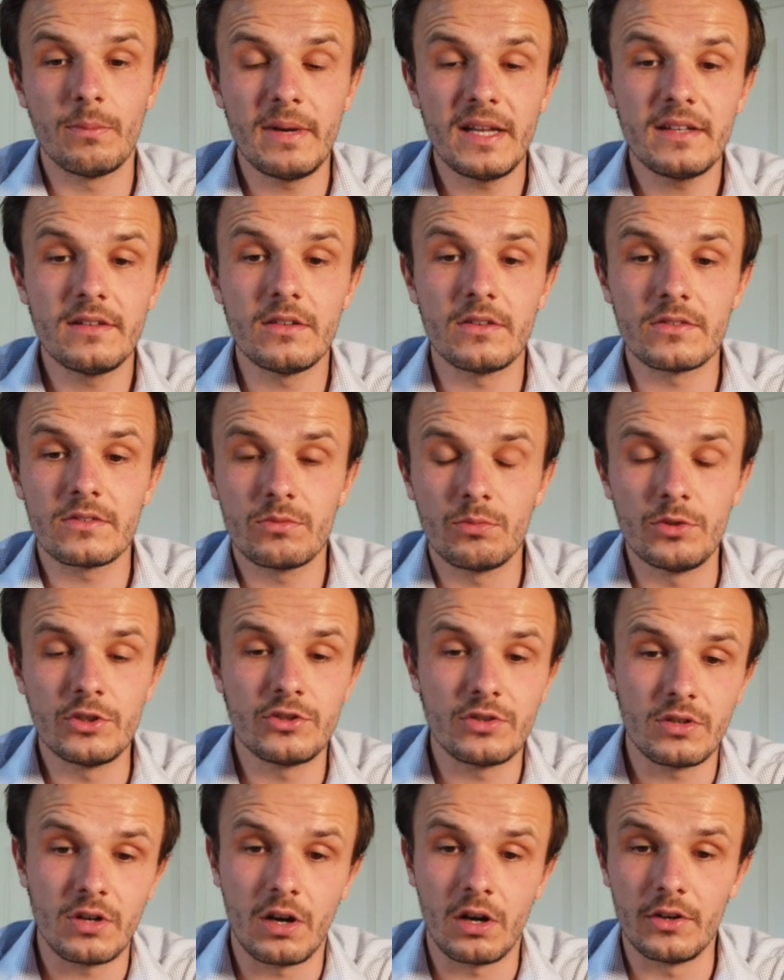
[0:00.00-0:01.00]
for maintenance,
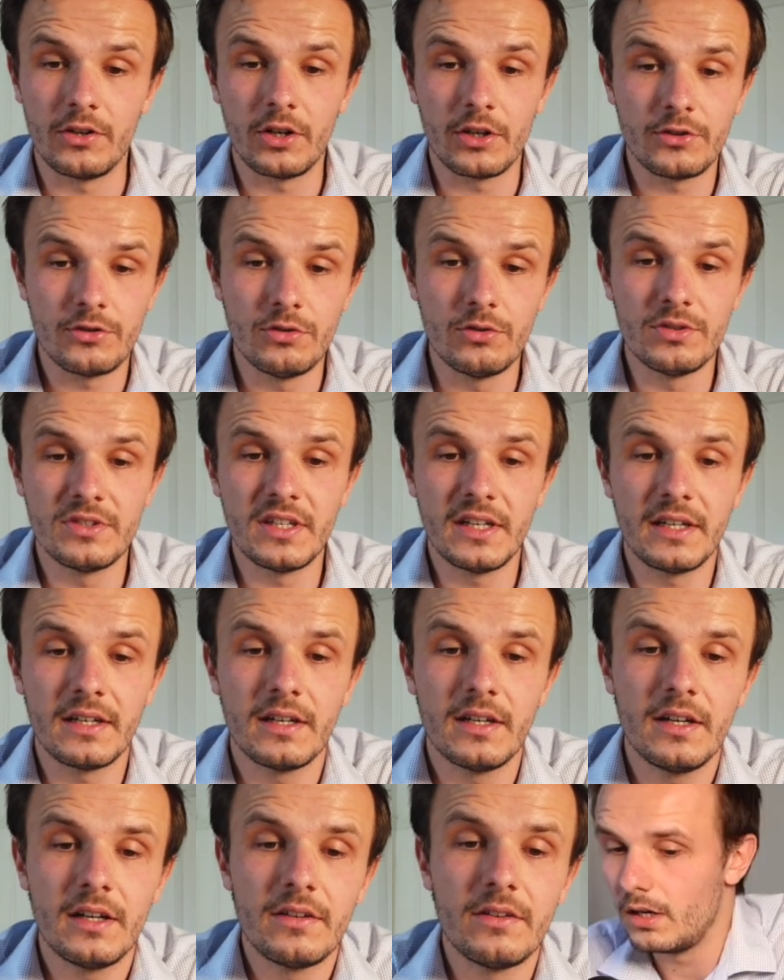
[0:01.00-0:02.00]
which are not
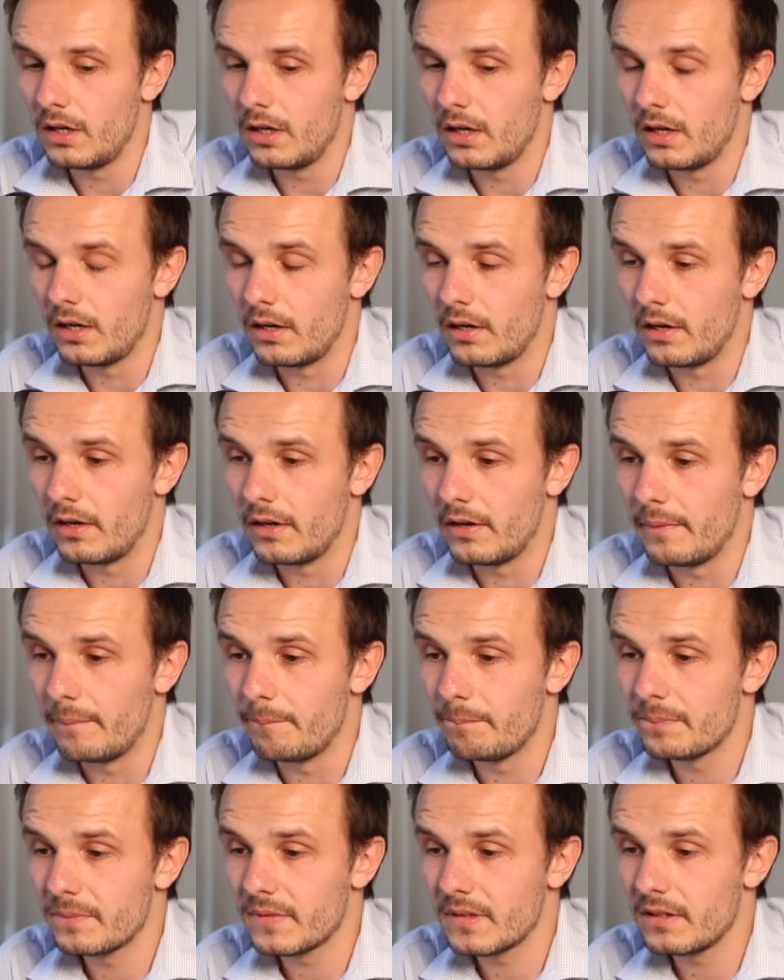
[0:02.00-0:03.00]
using
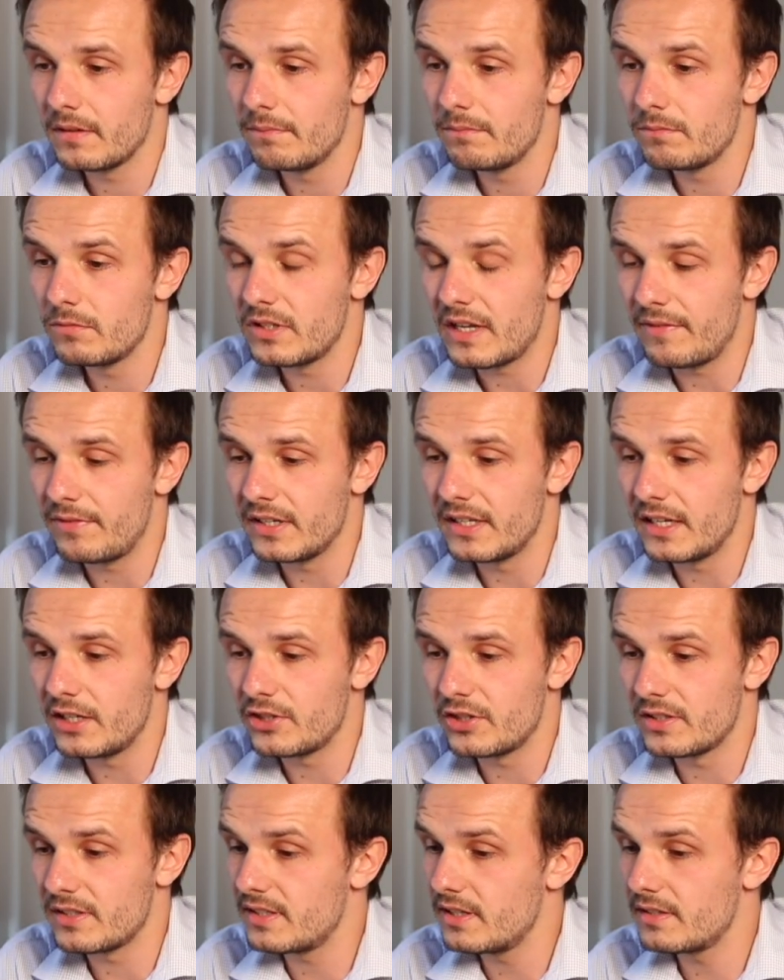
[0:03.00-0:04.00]

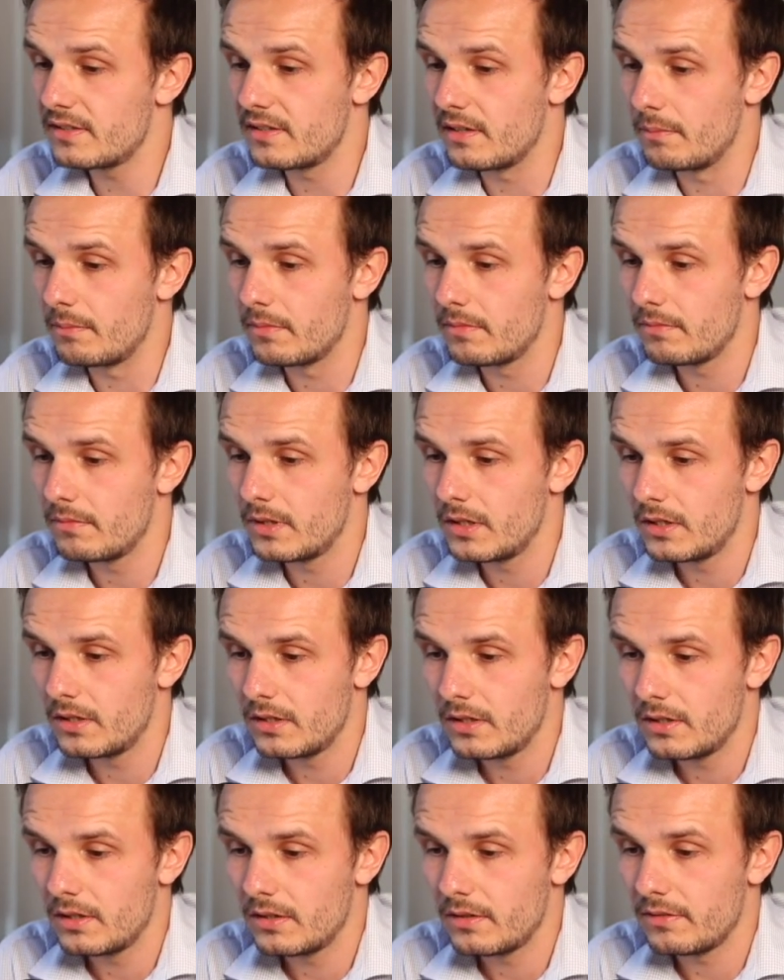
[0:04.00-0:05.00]
navigation system
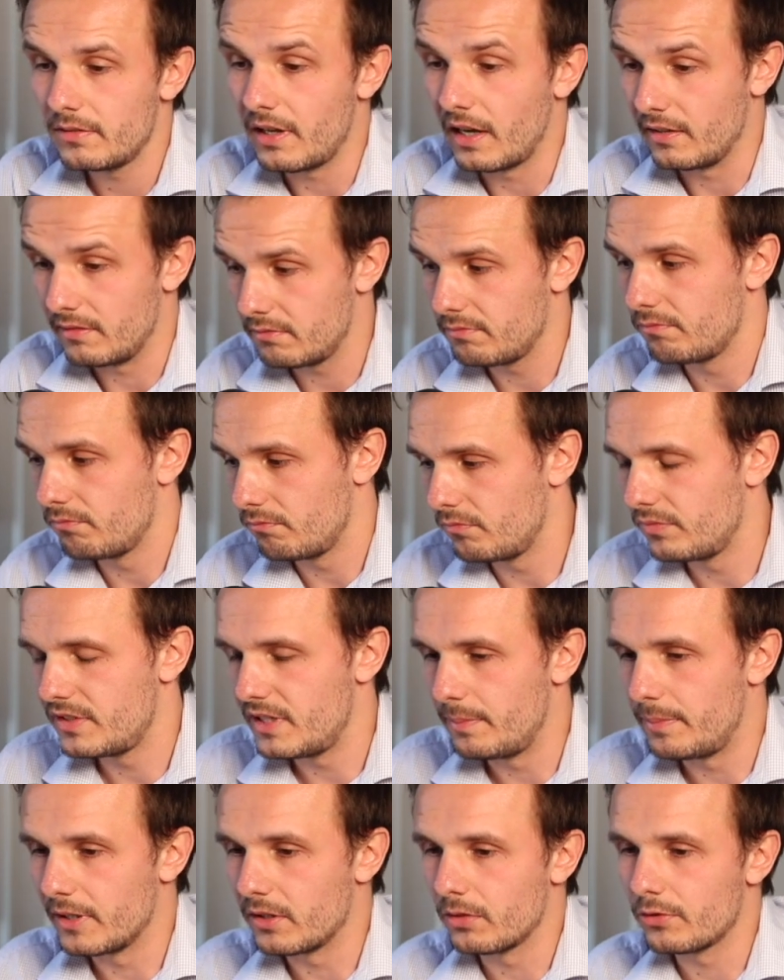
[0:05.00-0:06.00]
that
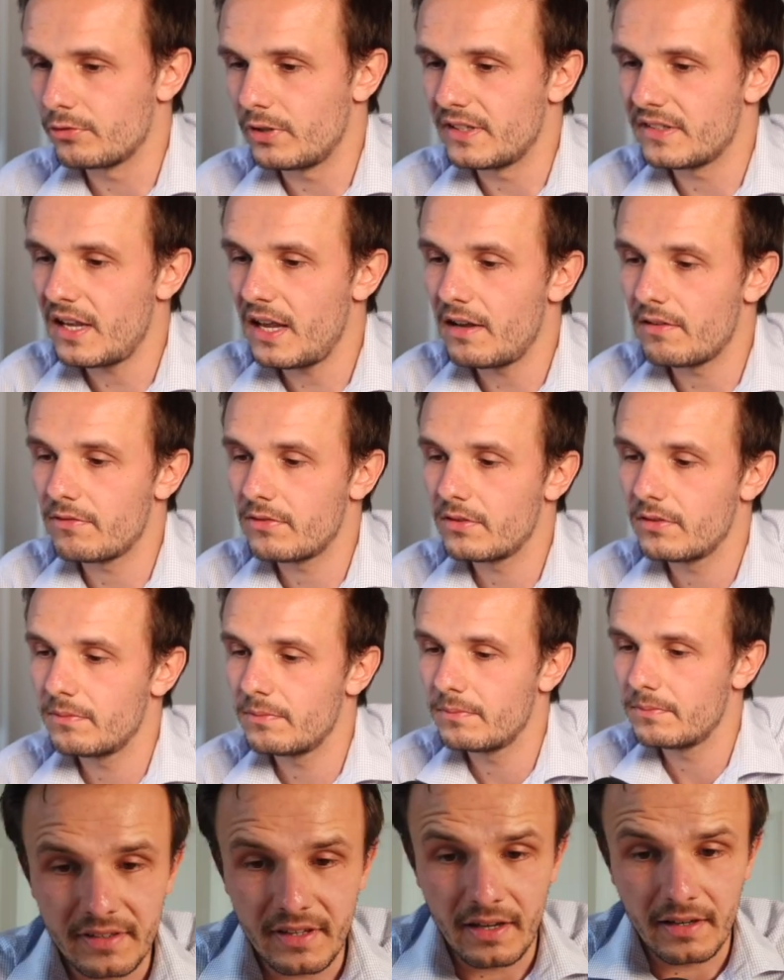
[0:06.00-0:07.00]
typical trains have.
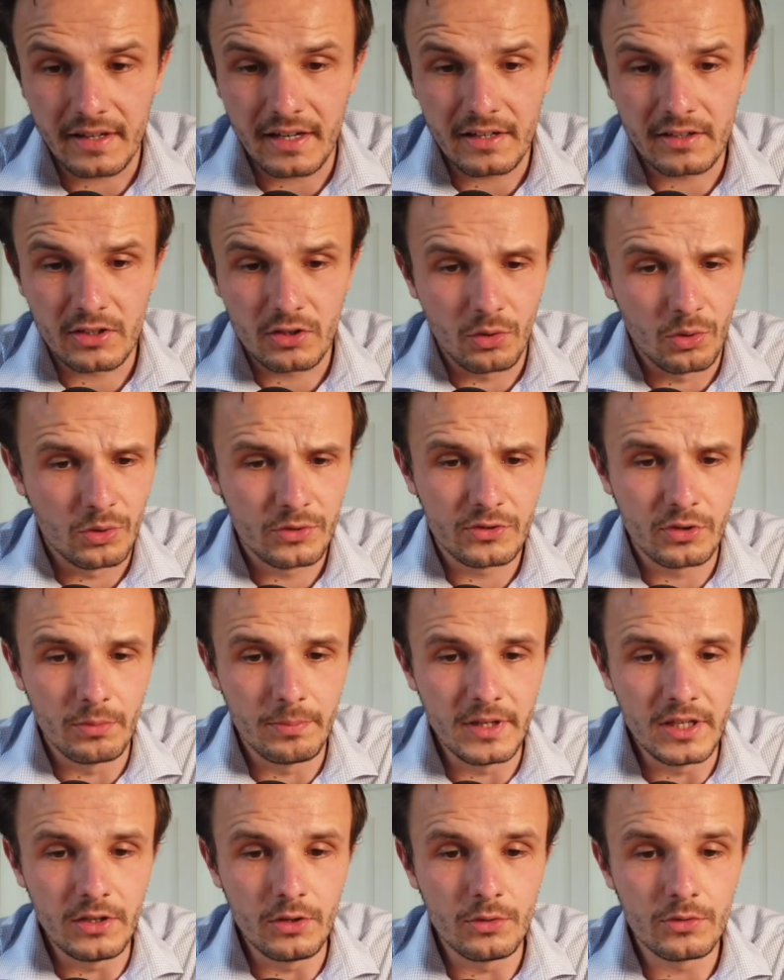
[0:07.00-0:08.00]
It can
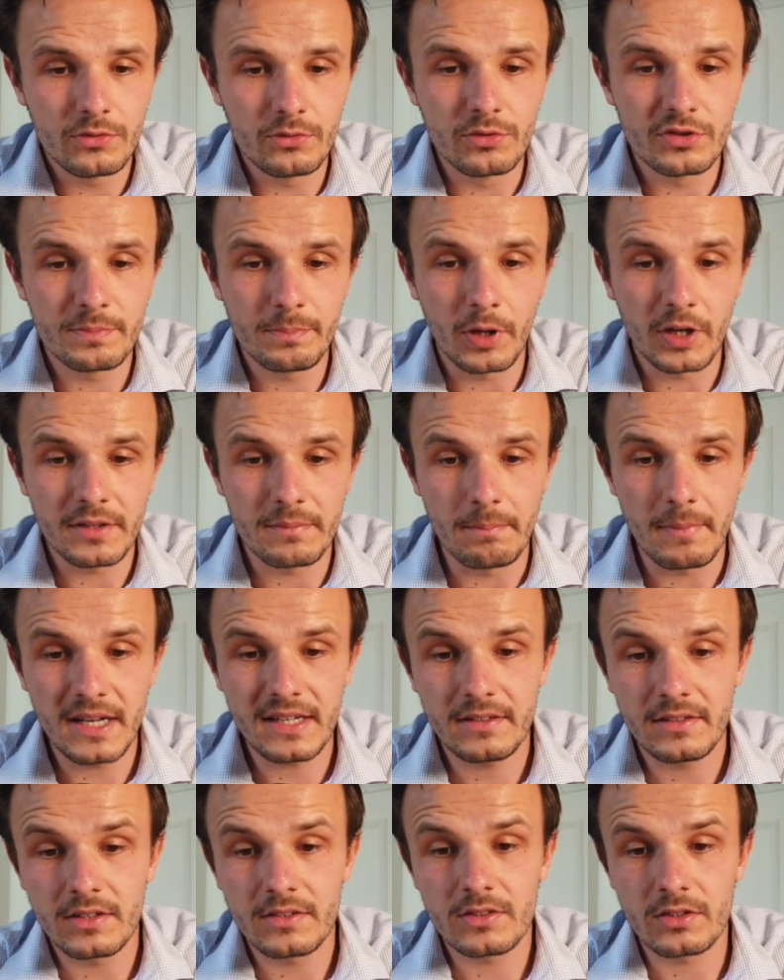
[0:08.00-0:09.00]
also be used to spot
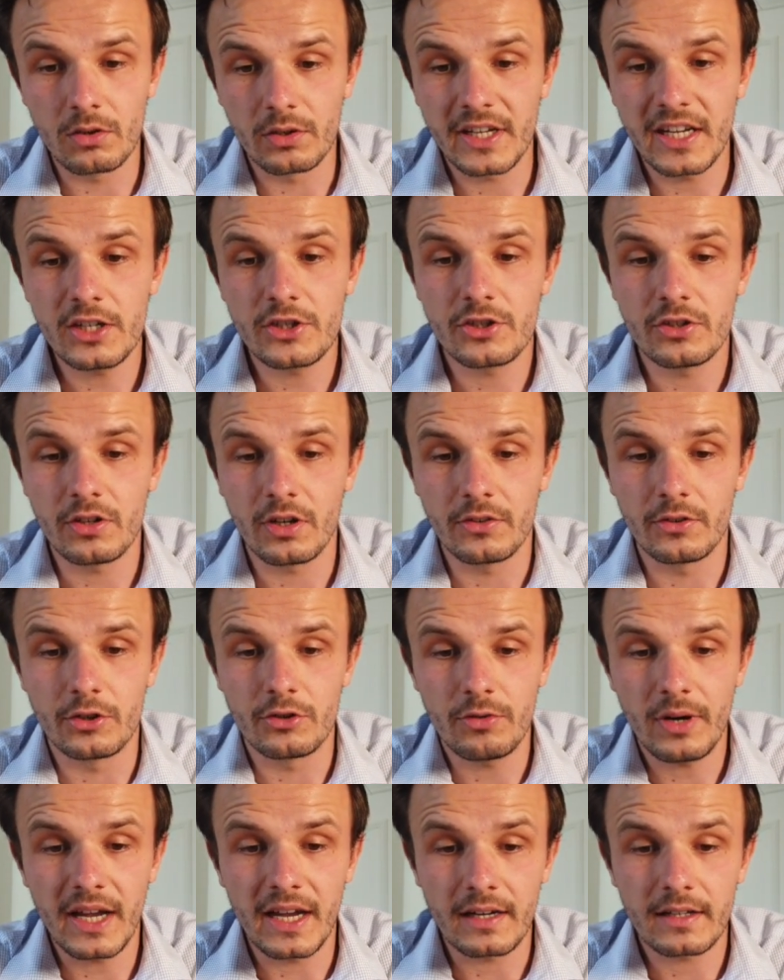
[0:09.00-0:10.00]
maintenance location on
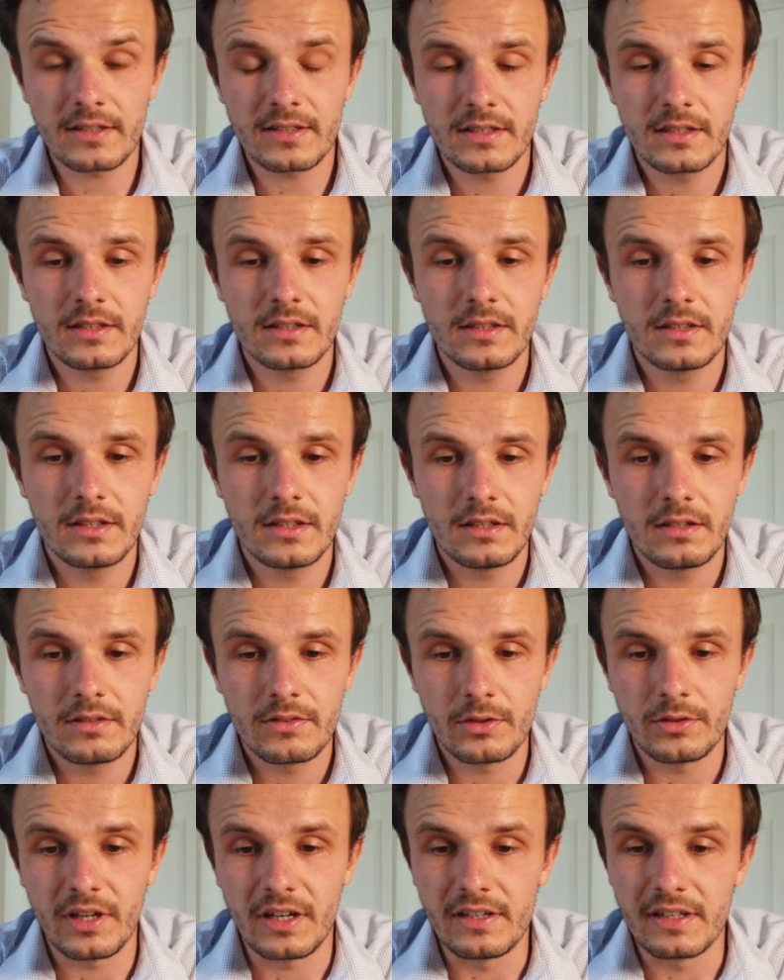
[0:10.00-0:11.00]
the tracks
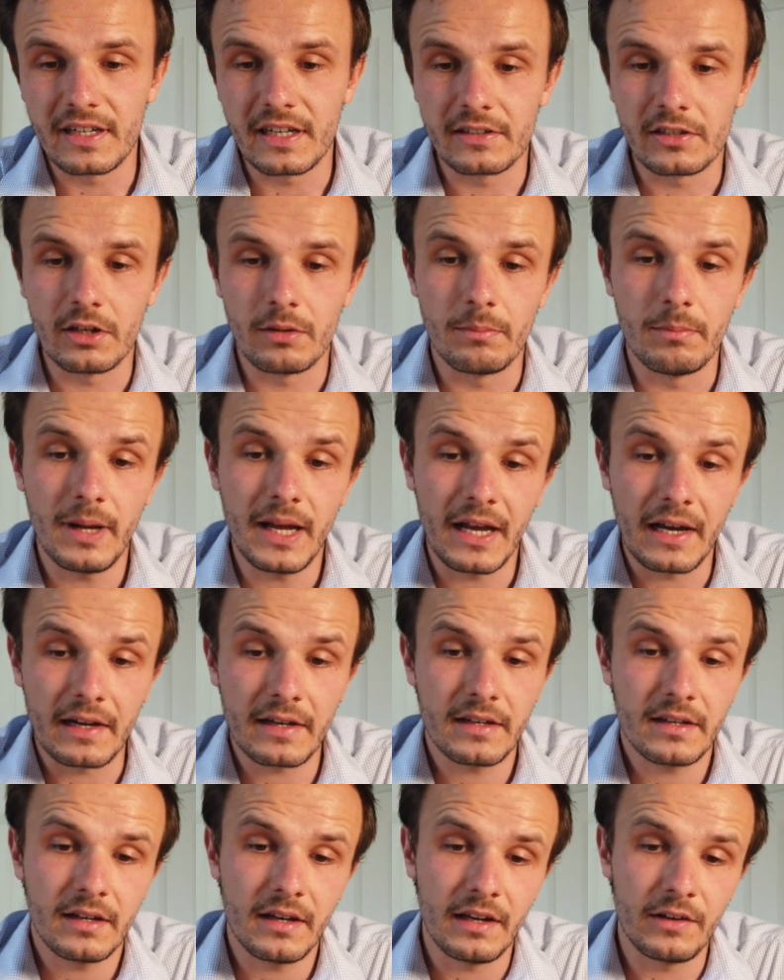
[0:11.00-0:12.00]
so that they can come
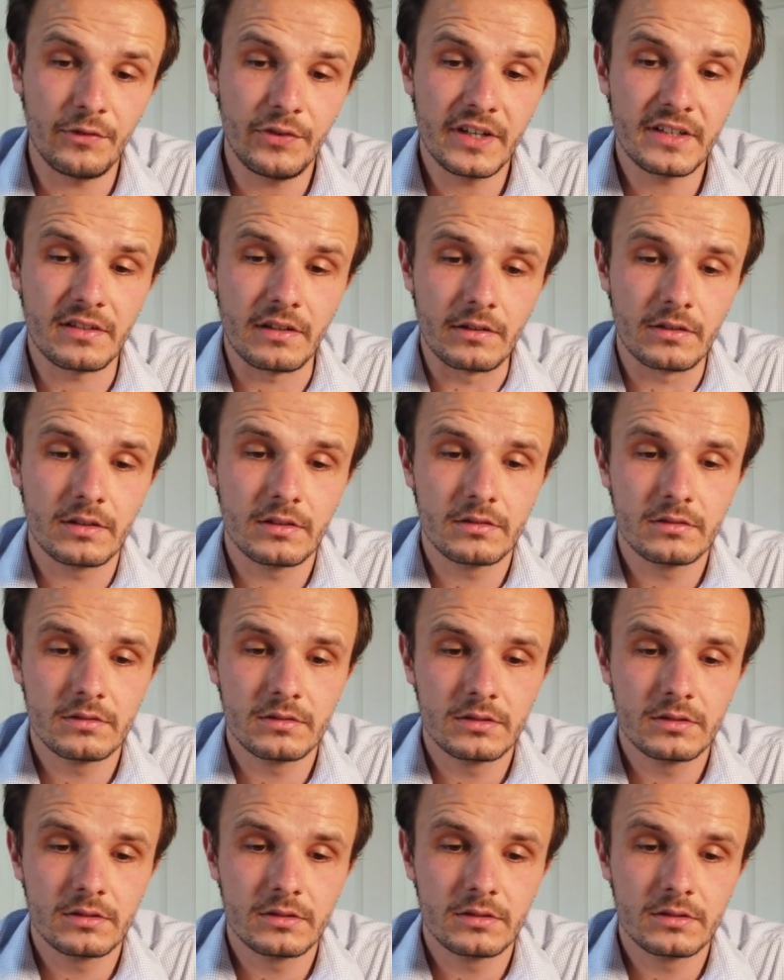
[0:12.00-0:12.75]
back and fix it.